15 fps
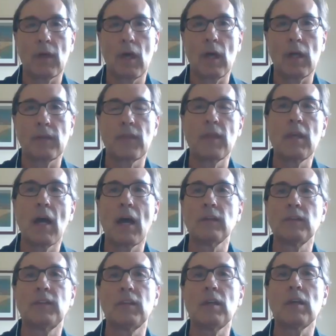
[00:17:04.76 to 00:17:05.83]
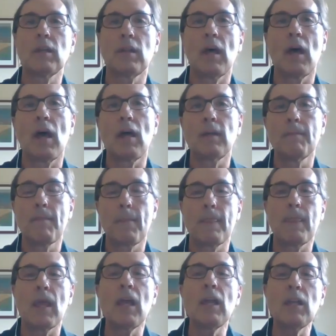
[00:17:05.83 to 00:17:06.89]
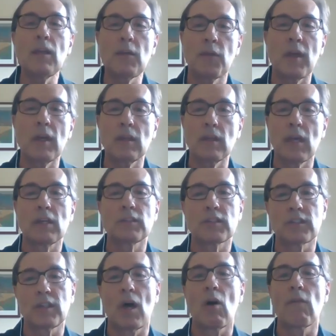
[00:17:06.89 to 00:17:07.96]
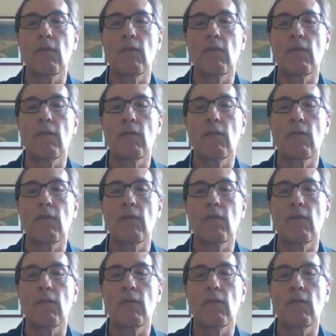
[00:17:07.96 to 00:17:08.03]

with that, the idea that anything that's